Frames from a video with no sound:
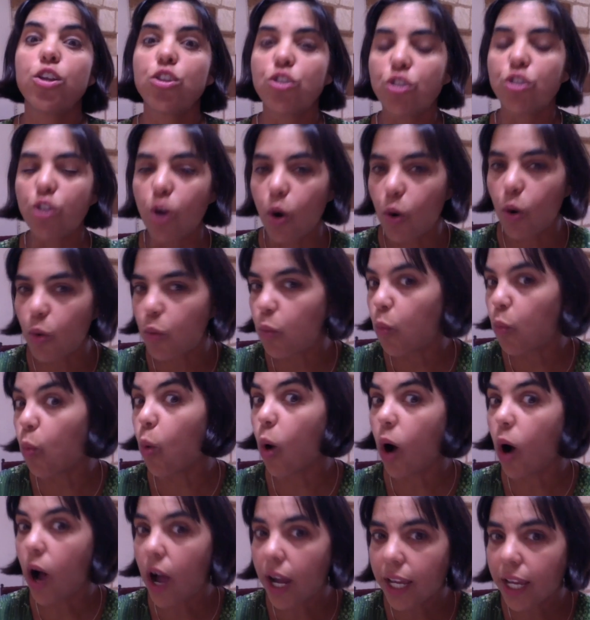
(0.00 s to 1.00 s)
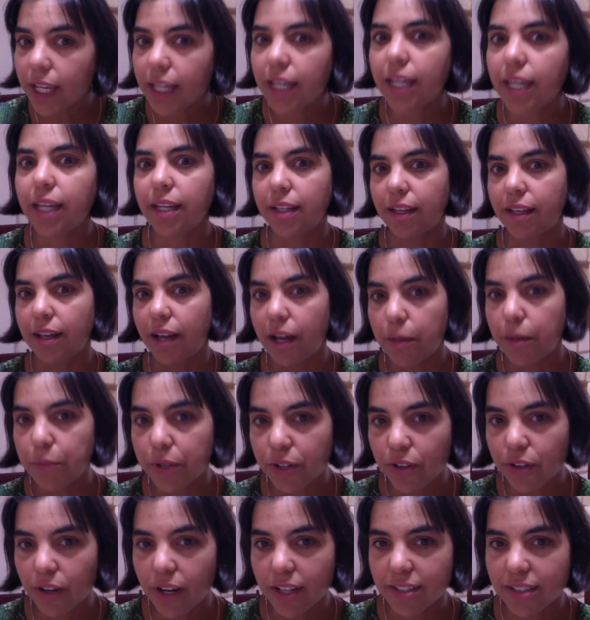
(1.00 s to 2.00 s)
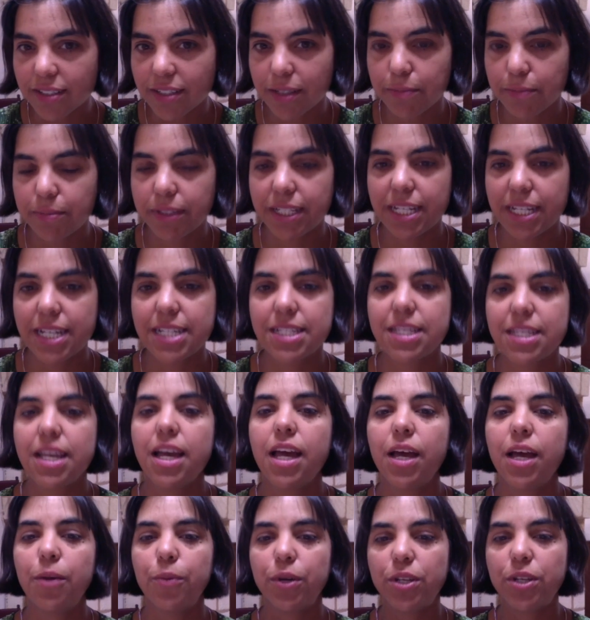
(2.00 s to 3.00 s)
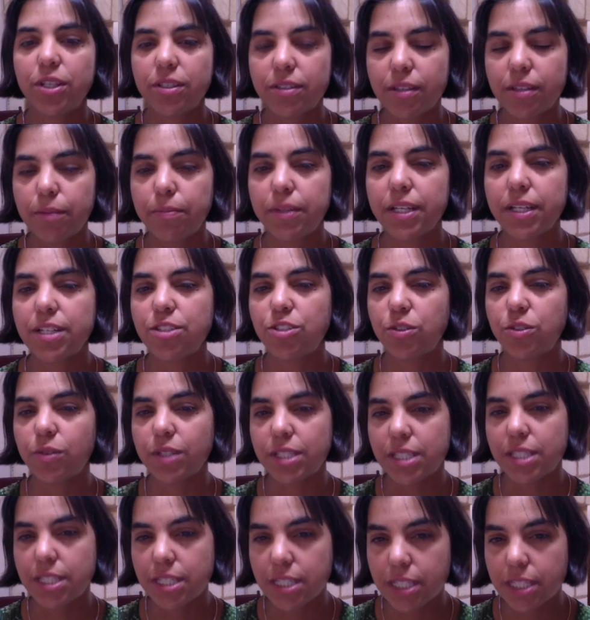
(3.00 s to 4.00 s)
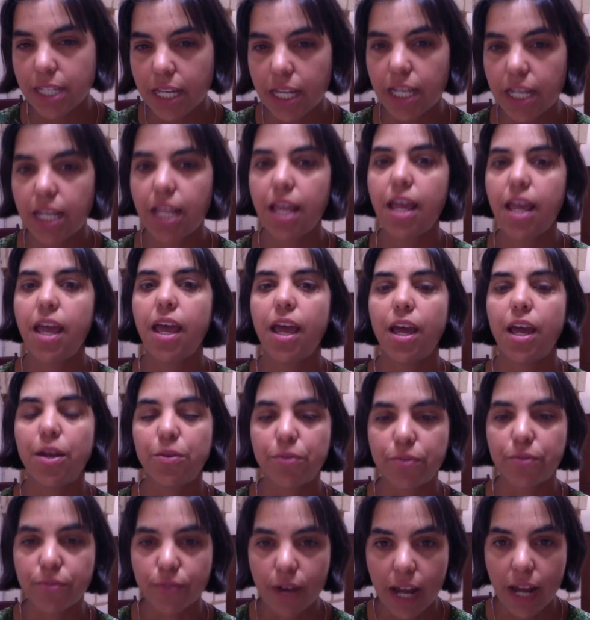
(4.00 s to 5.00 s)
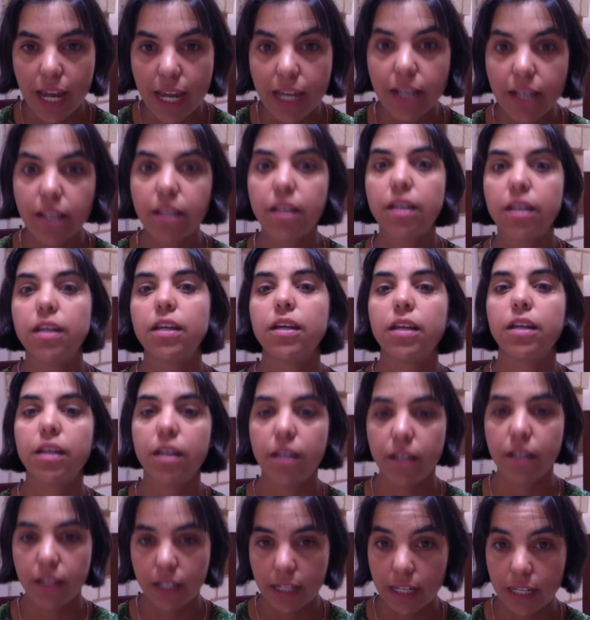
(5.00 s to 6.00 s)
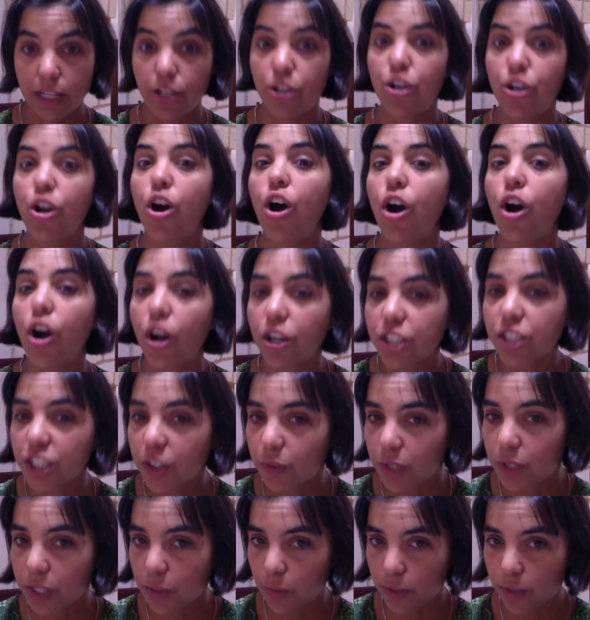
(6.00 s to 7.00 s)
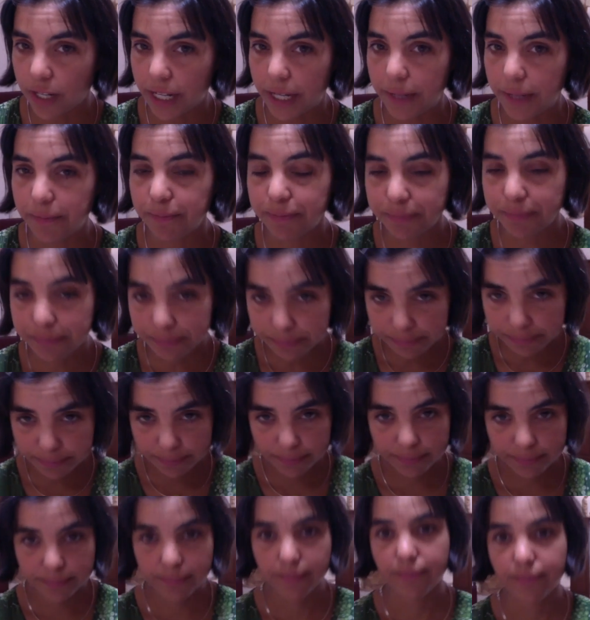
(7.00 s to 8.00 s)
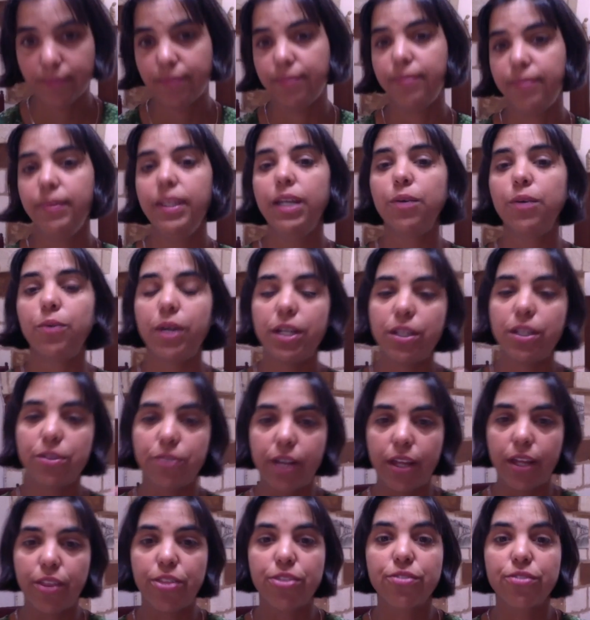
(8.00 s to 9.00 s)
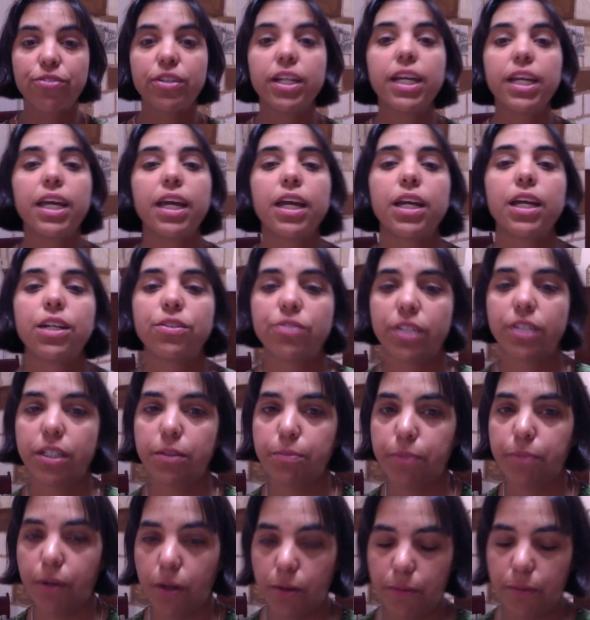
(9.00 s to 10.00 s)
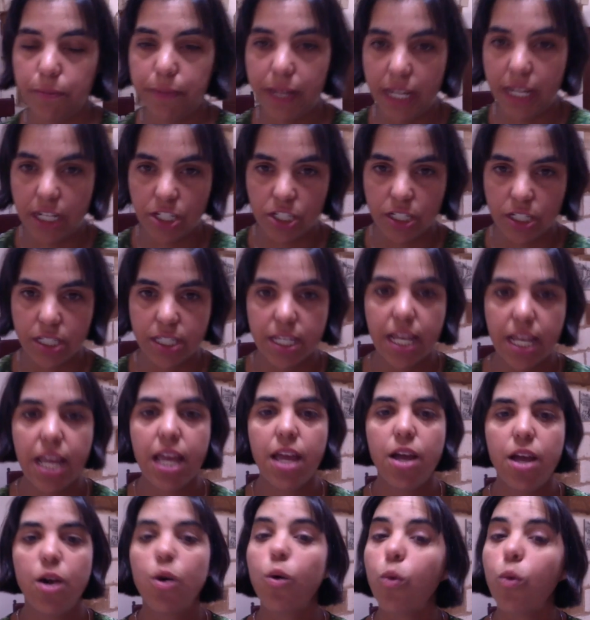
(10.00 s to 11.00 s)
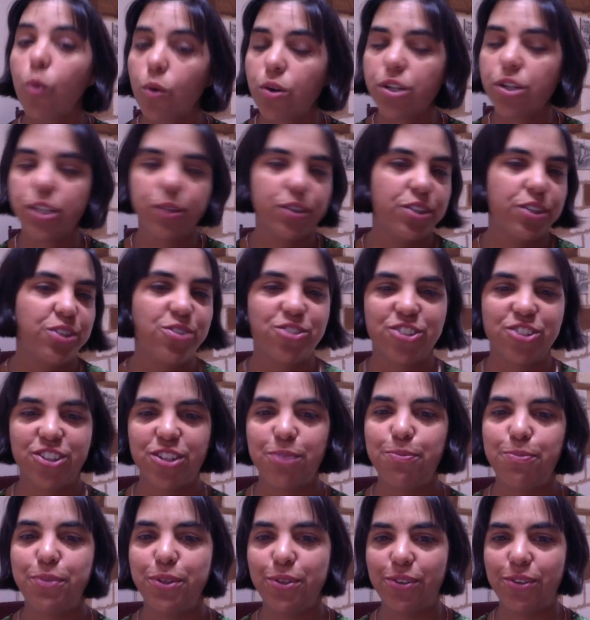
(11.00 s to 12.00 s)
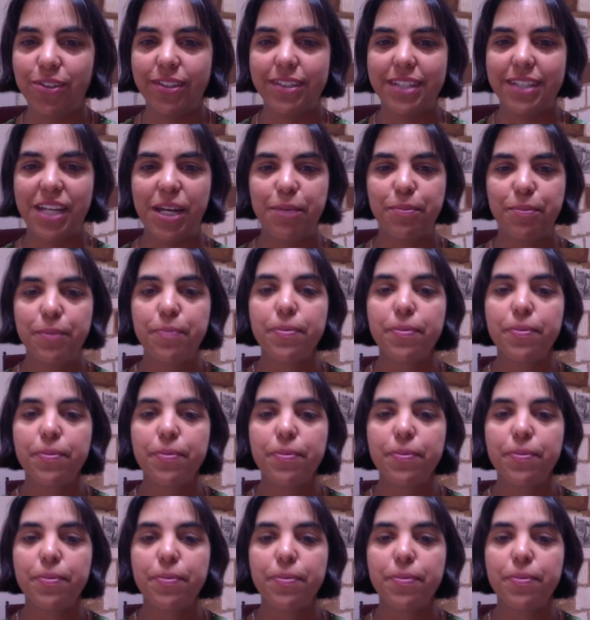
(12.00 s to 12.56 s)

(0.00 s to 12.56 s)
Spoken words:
go walking and come across someplace. Going to someplace you can sit and write in an ongoing way. I want you to write 3 handwritten pages, or you can use your computer and type.